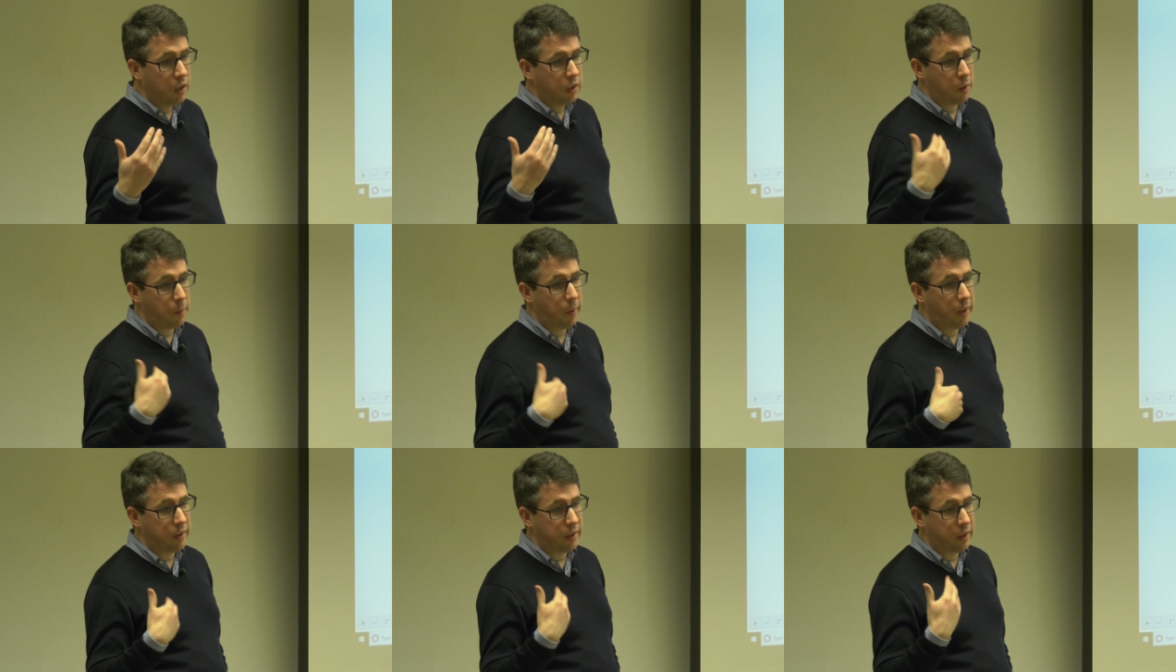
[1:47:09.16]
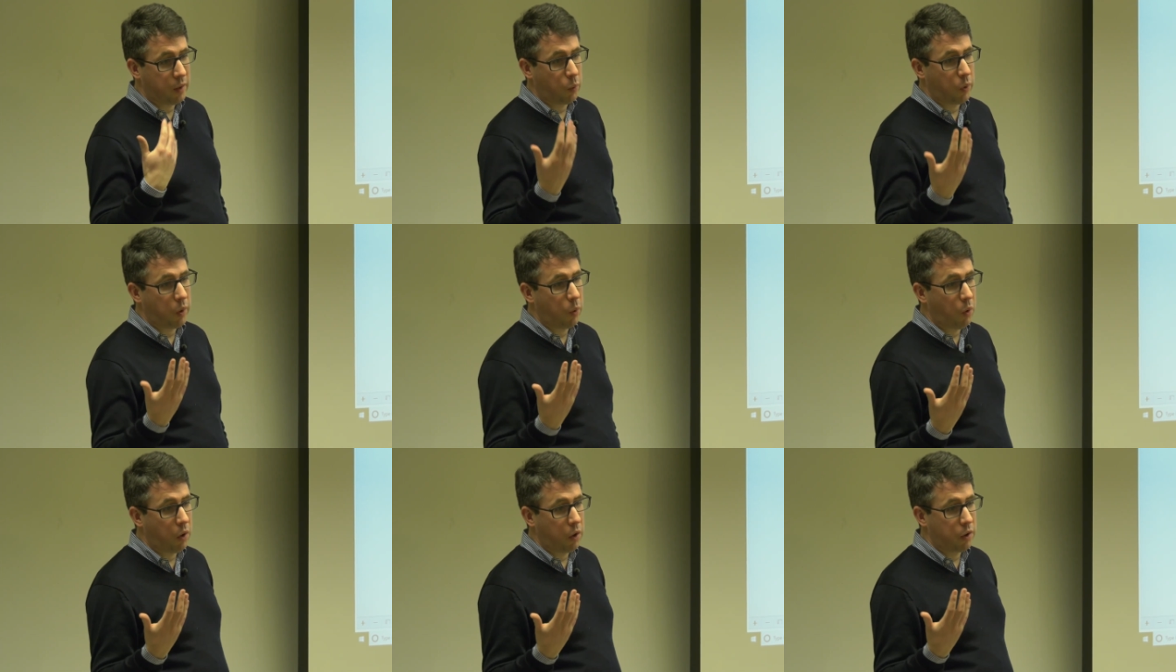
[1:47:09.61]
the main thing
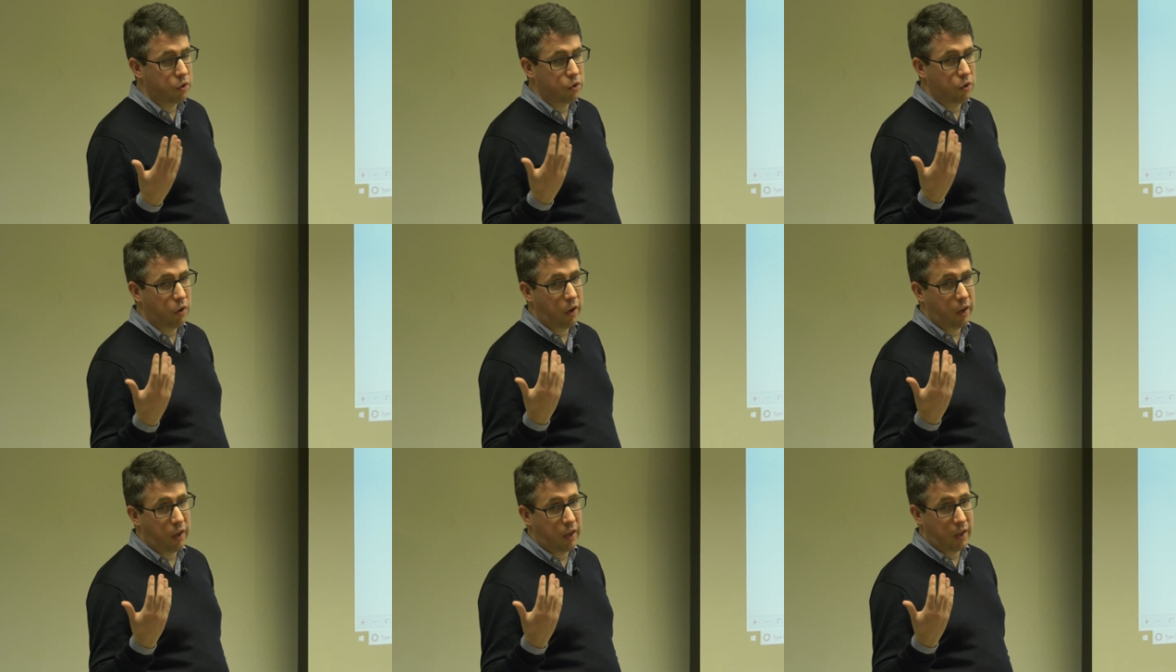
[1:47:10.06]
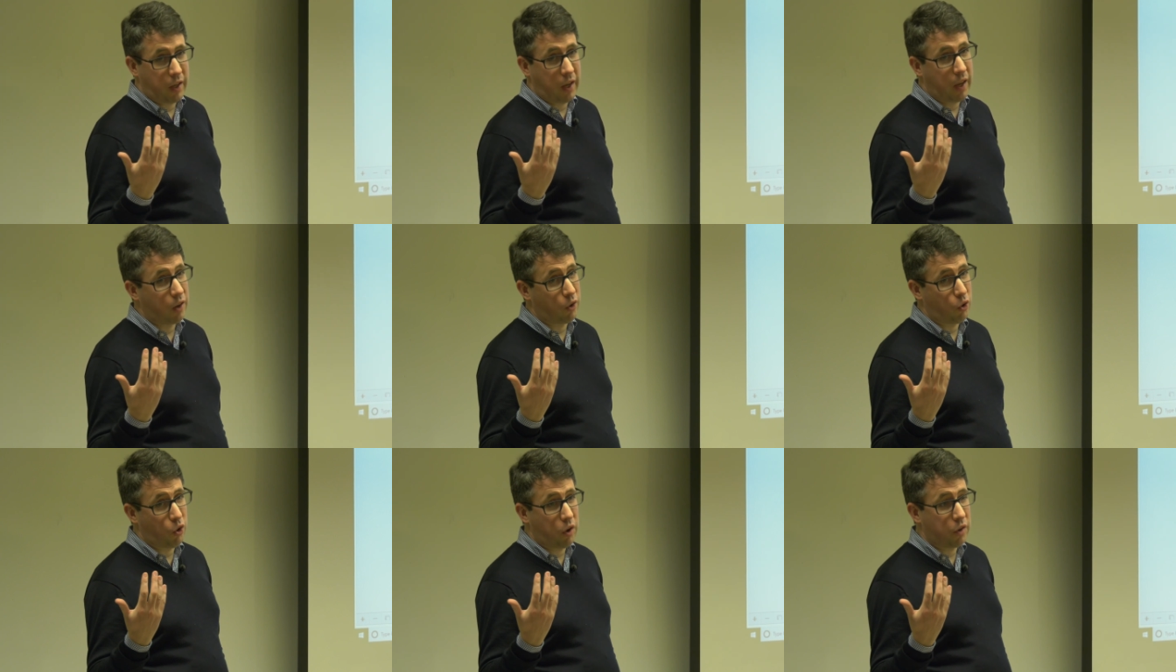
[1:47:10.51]
we want to try and
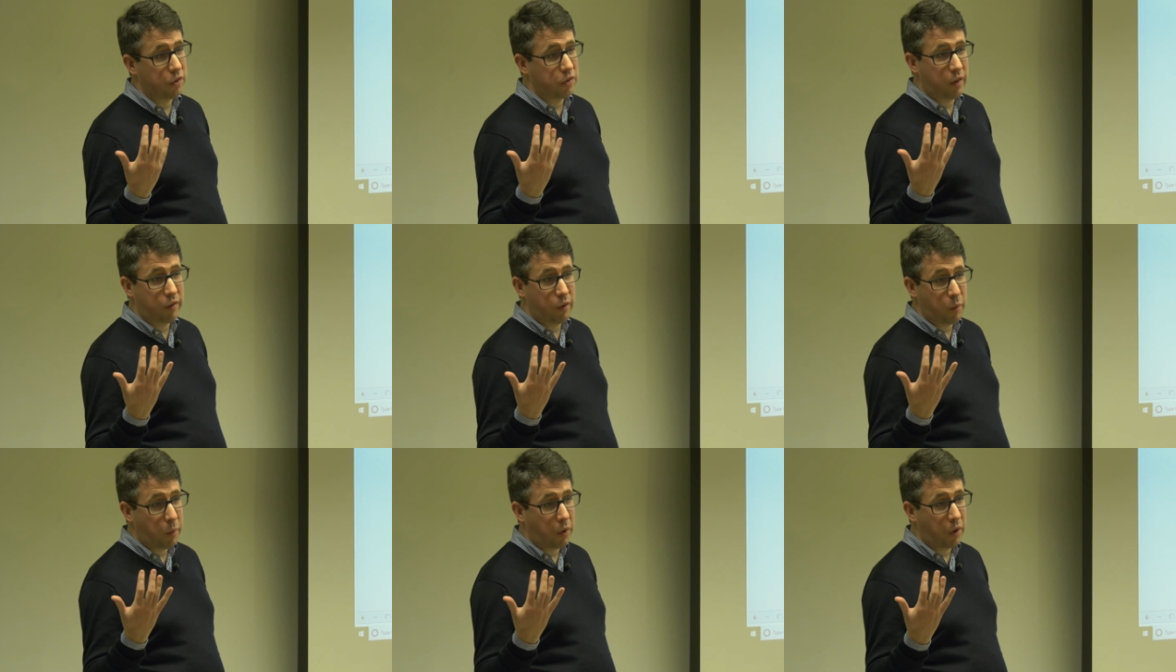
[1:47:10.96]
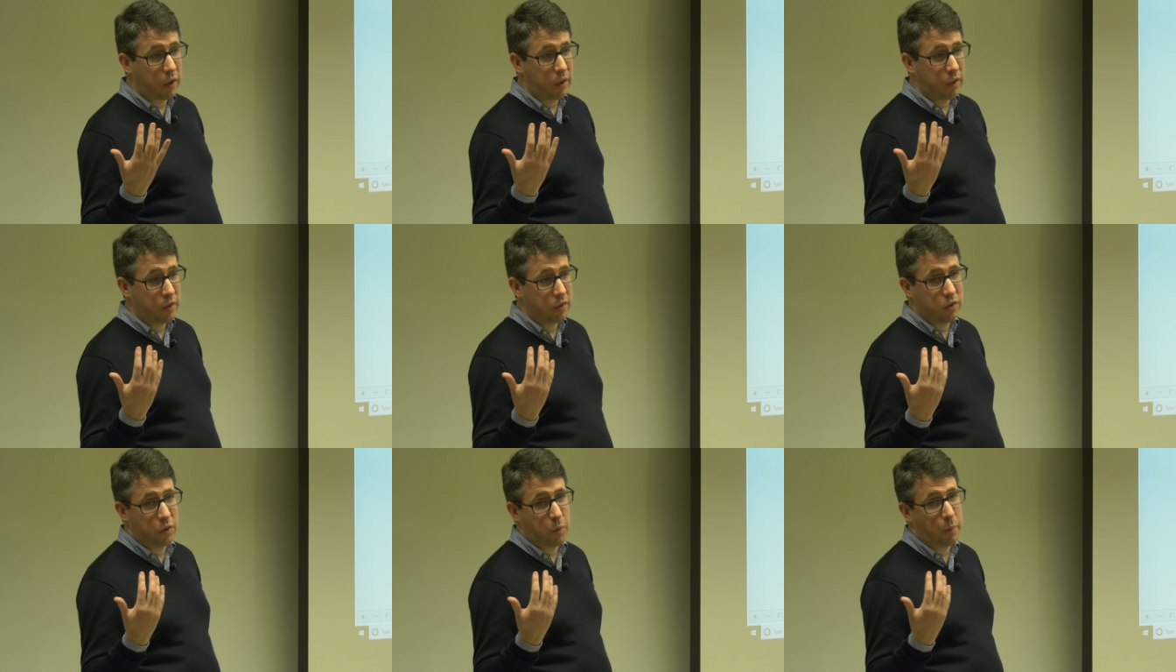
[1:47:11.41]
get across to everybody
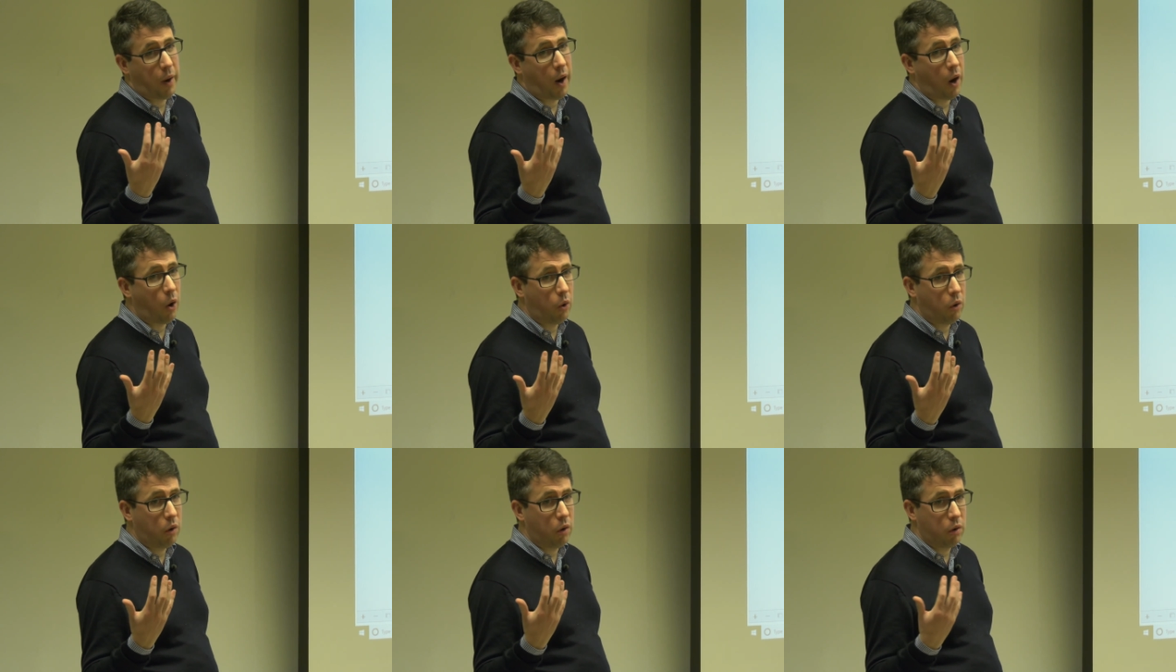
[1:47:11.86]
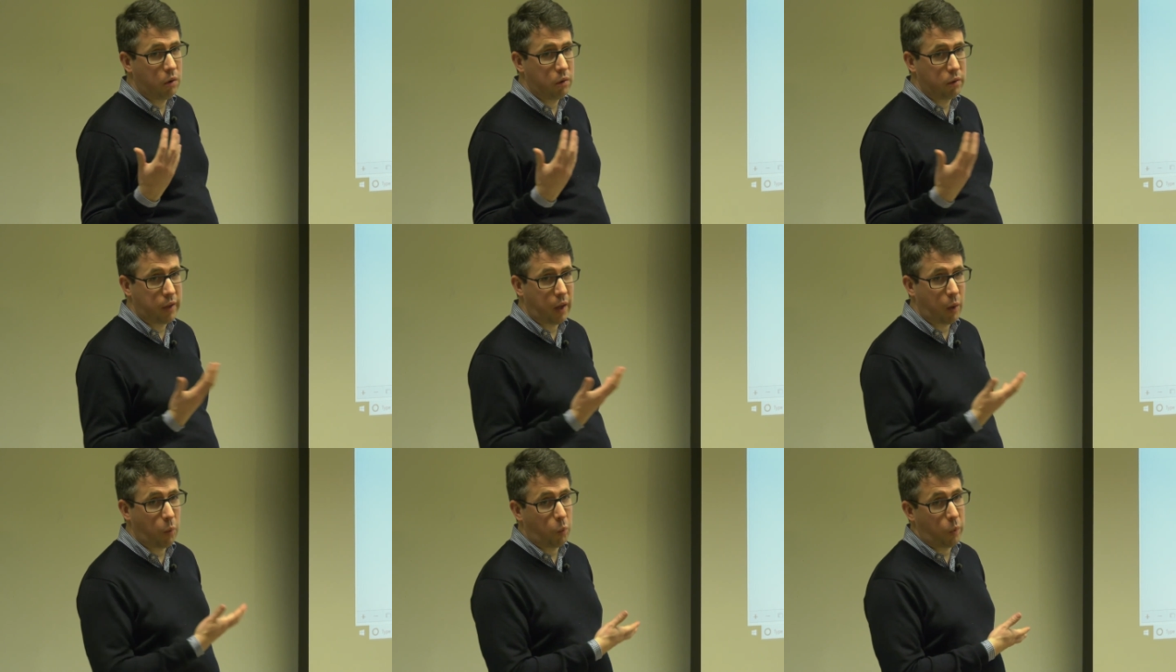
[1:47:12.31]
is the power
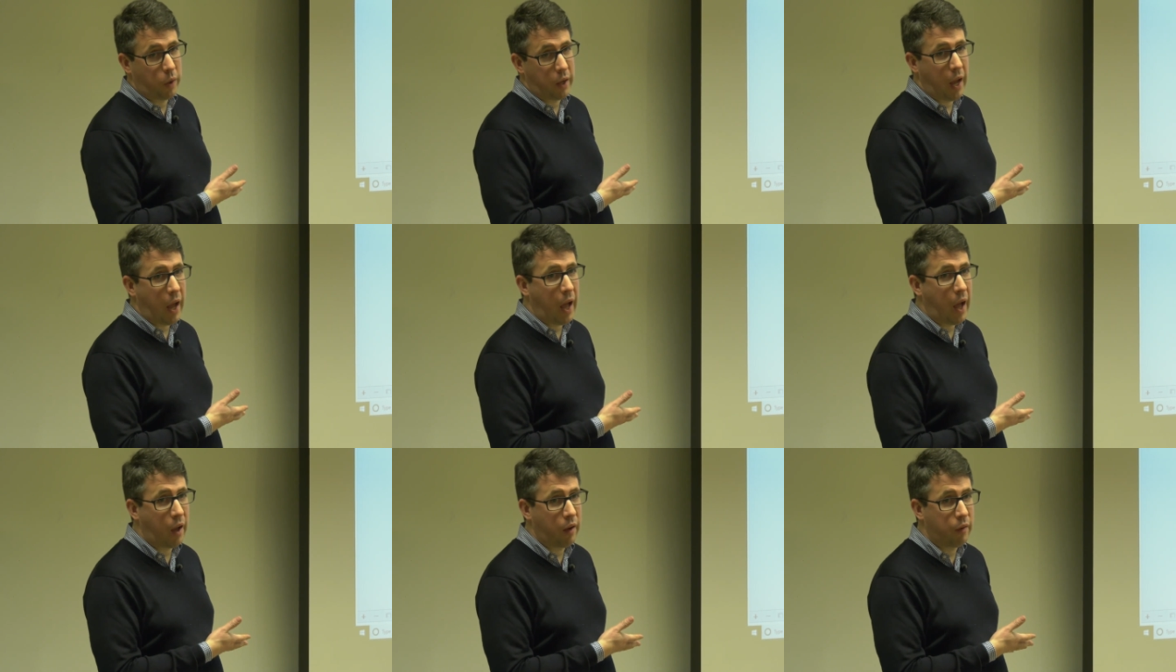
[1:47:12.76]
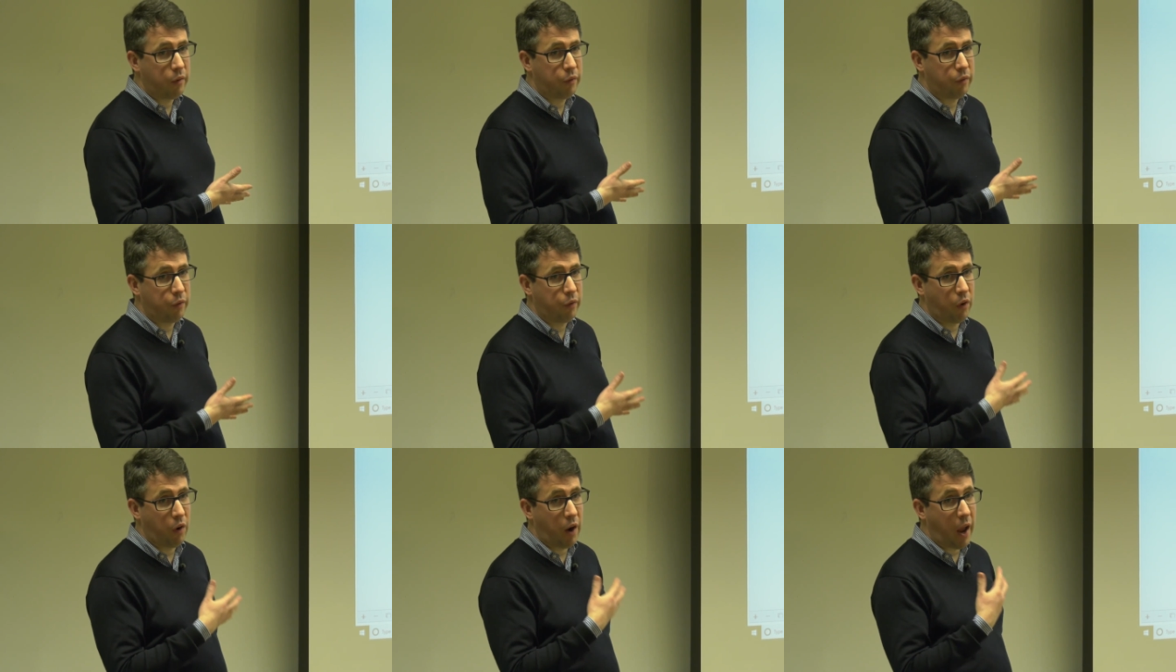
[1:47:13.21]
that we have
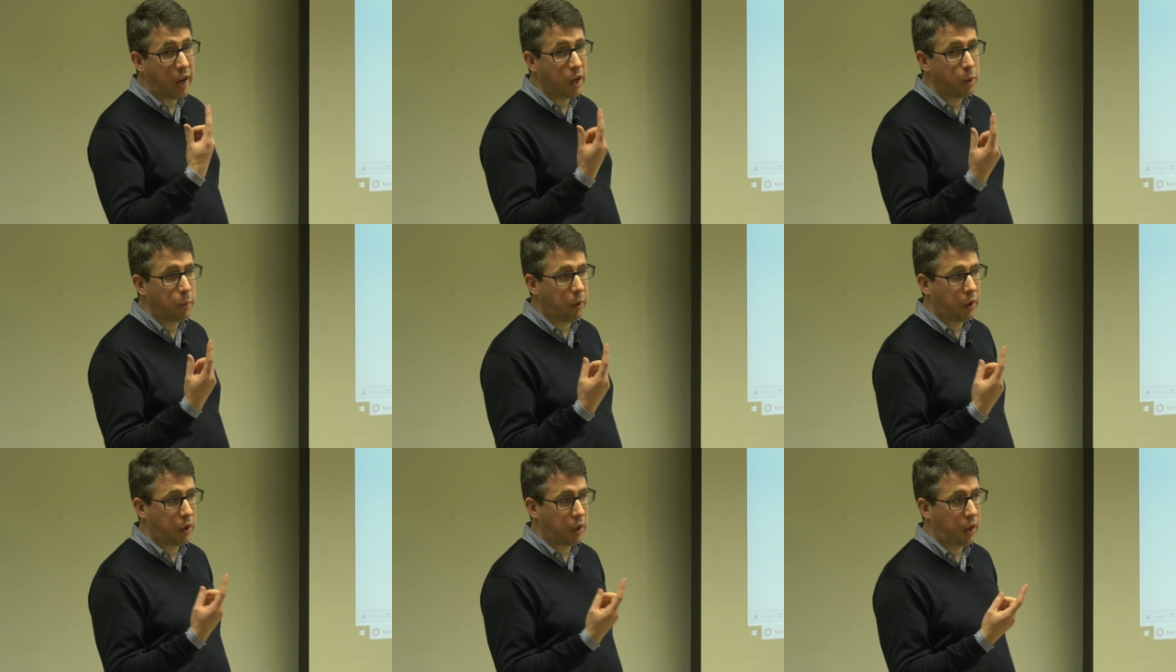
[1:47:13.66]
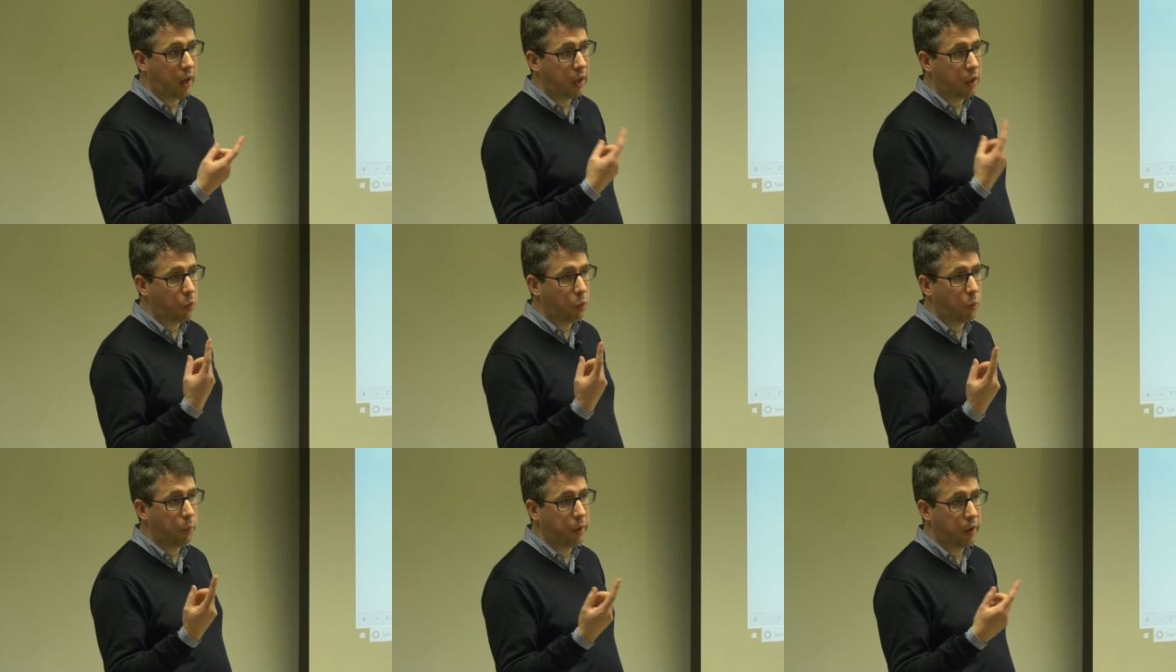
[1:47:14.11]
for anybody, any
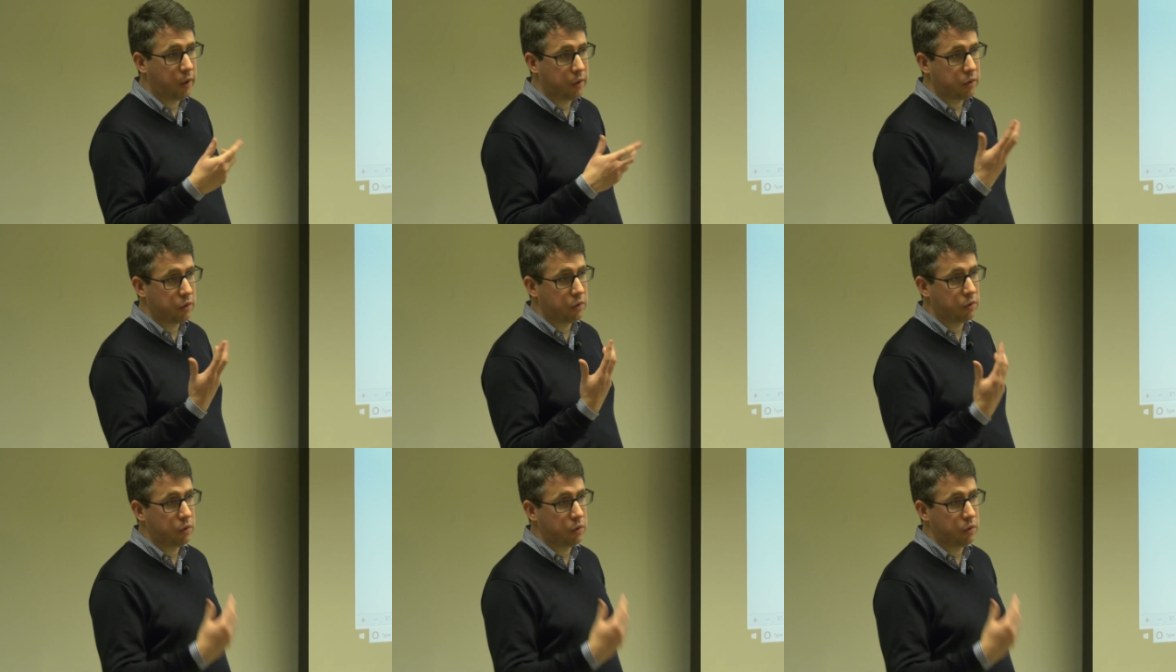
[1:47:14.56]
one person,